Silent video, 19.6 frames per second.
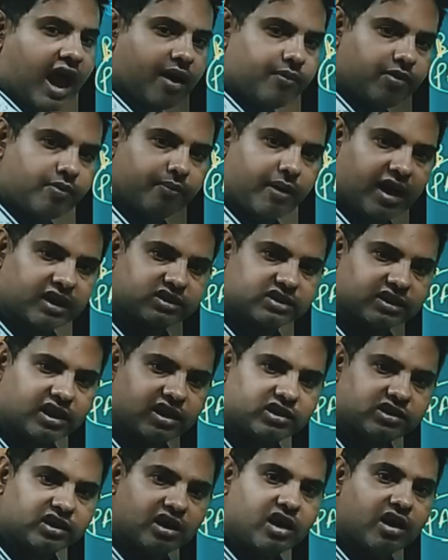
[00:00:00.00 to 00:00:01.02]
have a mast
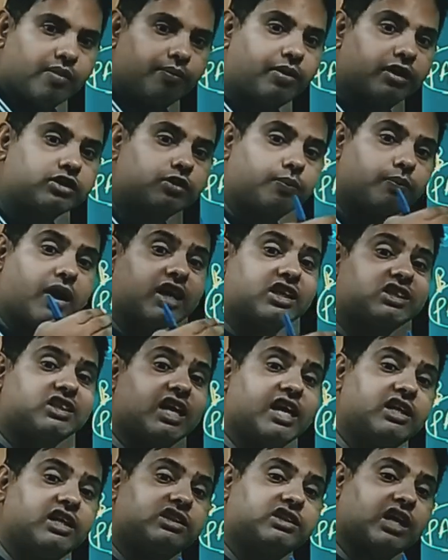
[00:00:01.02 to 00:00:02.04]
cells, but mast
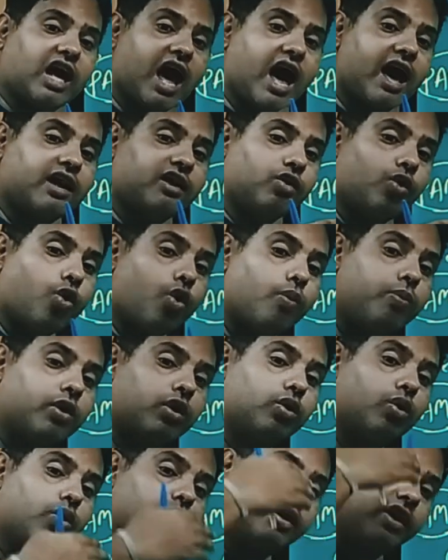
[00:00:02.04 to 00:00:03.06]
cells are
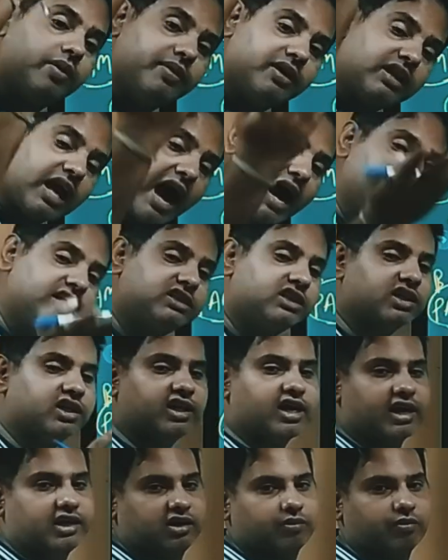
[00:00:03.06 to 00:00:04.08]
overloaded with
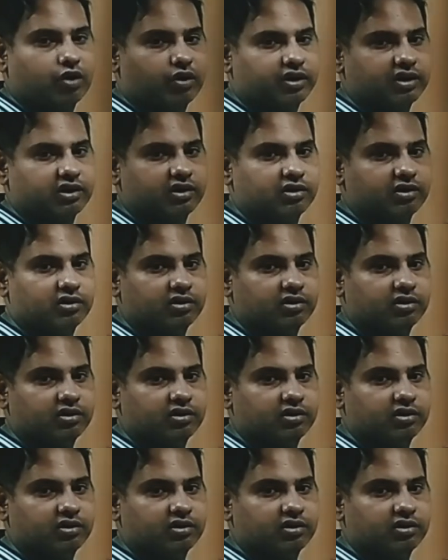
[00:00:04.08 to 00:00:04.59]
IgE antibody.